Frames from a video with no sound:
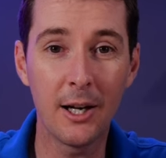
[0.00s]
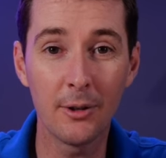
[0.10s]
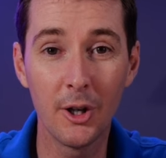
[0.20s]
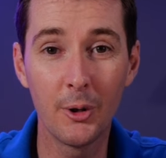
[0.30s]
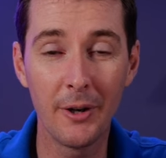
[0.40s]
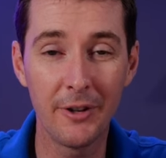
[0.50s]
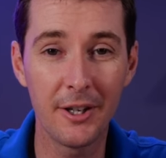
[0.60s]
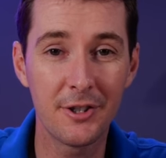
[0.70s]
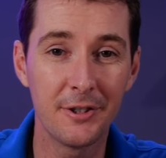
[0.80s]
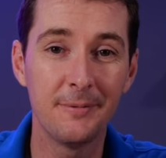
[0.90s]
Outlaw
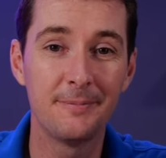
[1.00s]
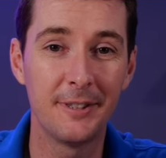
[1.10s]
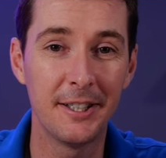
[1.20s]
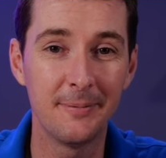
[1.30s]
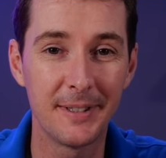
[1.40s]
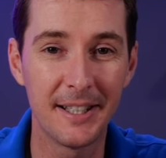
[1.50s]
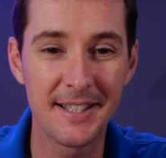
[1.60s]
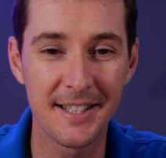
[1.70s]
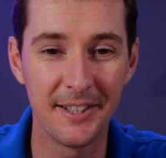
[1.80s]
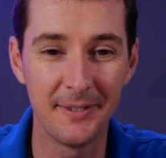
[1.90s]
Aviation. Well,
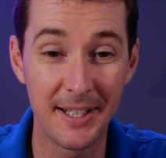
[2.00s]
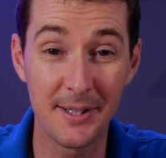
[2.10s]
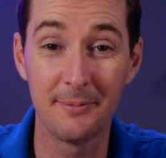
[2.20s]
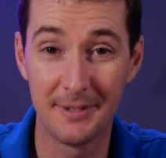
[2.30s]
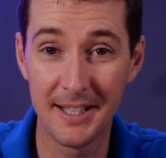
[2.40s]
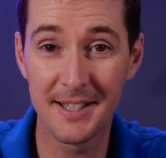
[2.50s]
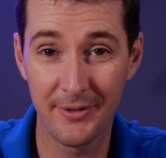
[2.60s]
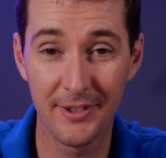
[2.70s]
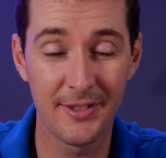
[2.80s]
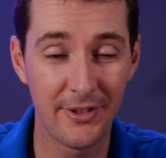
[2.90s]
that's uh, that's a
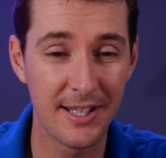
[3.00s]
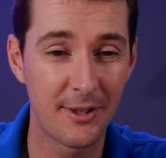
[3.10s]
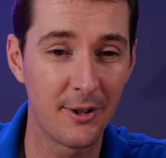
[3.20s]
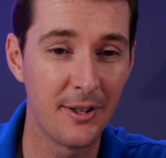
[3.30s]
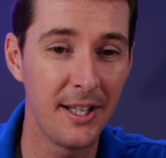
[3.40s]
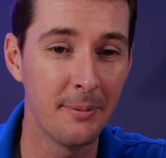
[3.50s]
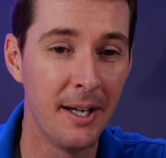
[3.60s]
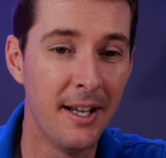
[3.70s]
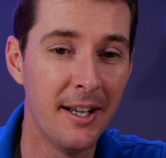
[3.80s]
that's feel like a good name.